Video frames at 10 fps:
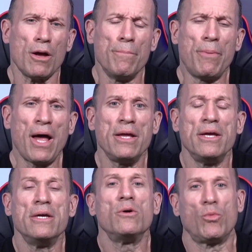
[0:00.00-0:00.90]
But
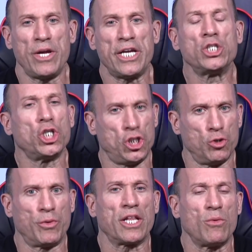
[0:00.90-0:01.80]
Regan should do
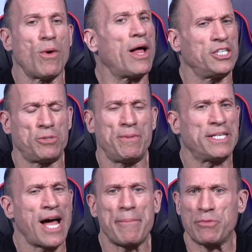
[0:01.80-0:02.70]
really well. He should be a
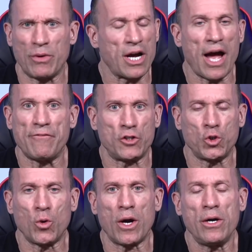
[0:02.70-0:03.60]
top 3 guy for
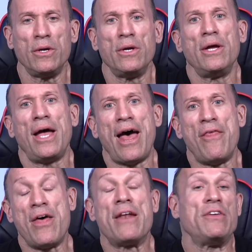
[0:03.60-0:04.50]
sure.
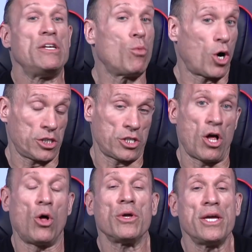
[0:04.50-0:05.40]
And then if he works the
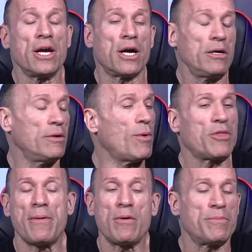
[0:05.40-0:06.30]
whole year, whether
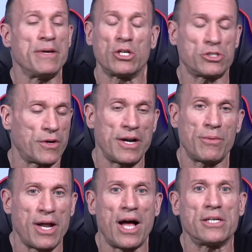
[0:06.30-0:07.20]
it be with Milos or
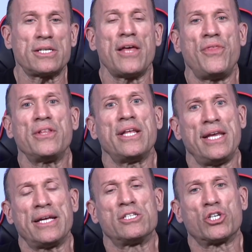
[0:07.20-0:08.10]
anyone else, I think that he
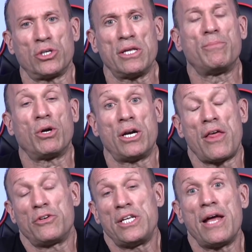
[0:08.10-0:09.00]
can certainly put
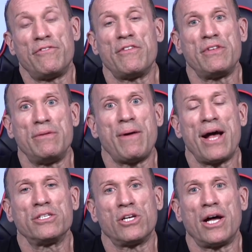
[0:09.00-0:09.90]
another 10, 15
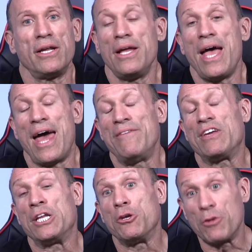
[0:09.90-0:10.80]
pounds on. And if he
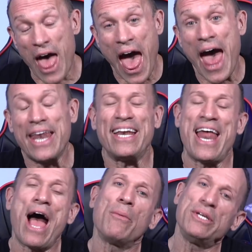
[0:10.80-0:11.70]
can do that,
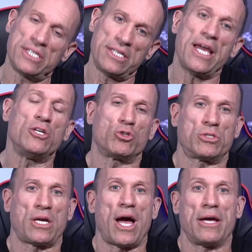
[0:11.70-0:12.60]
now he's a dangerous
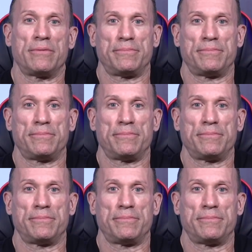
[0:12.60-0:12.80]
guy.